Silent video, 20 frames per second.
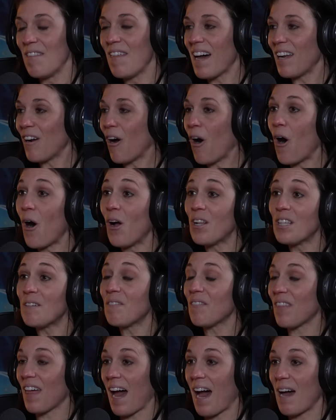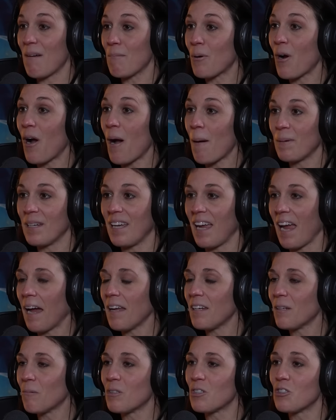that all of that
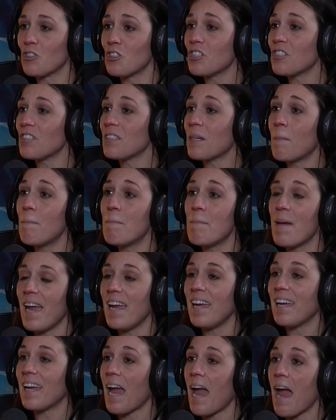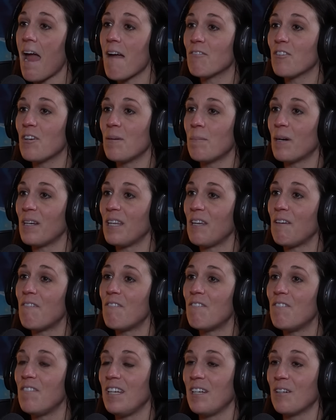propaganda was just to make everybody
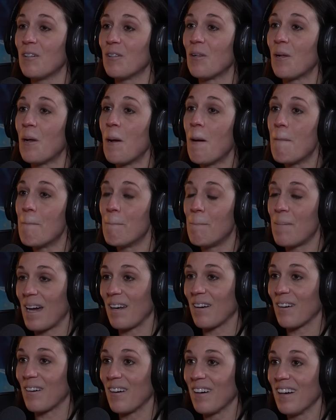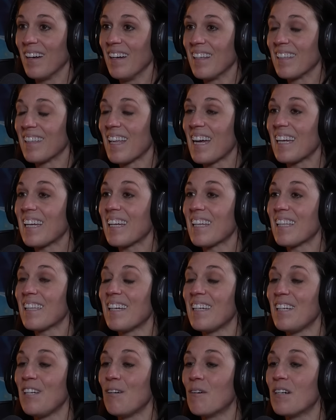feel better. Like
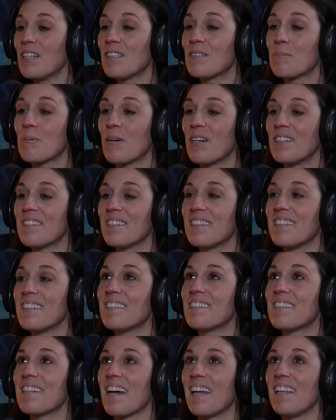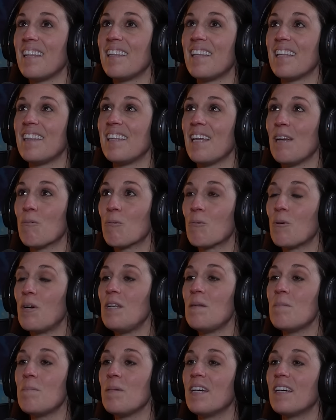the US president said that there
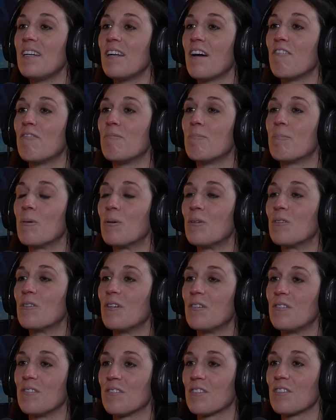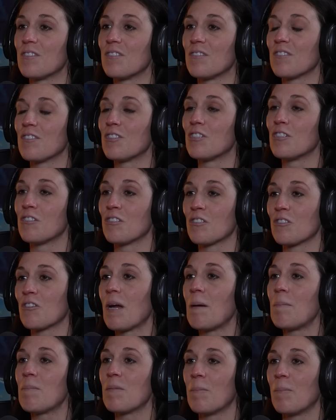wouldn't be enough bulldozers to
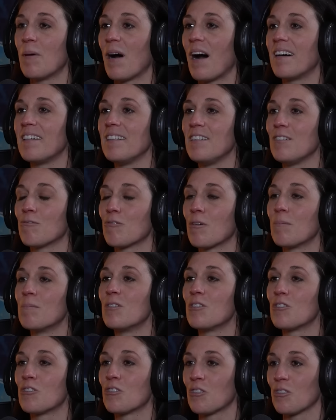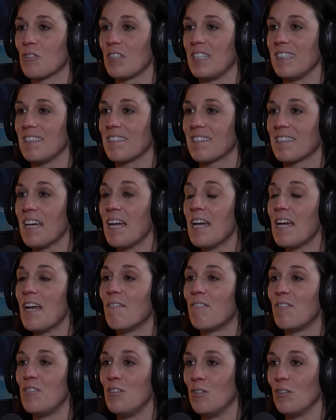scrape the bodies from the streets
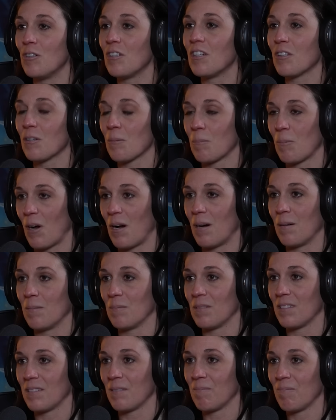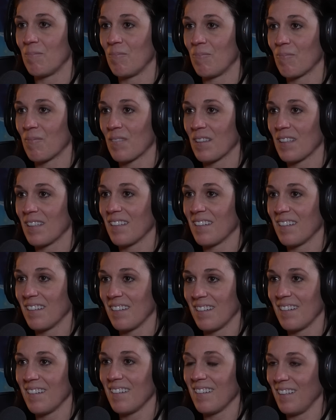if nuclear bombs
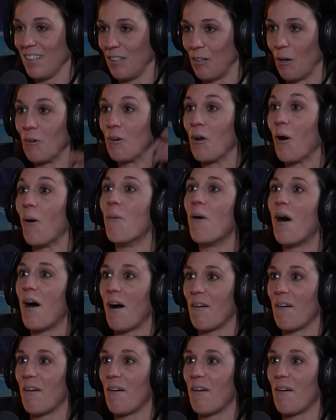go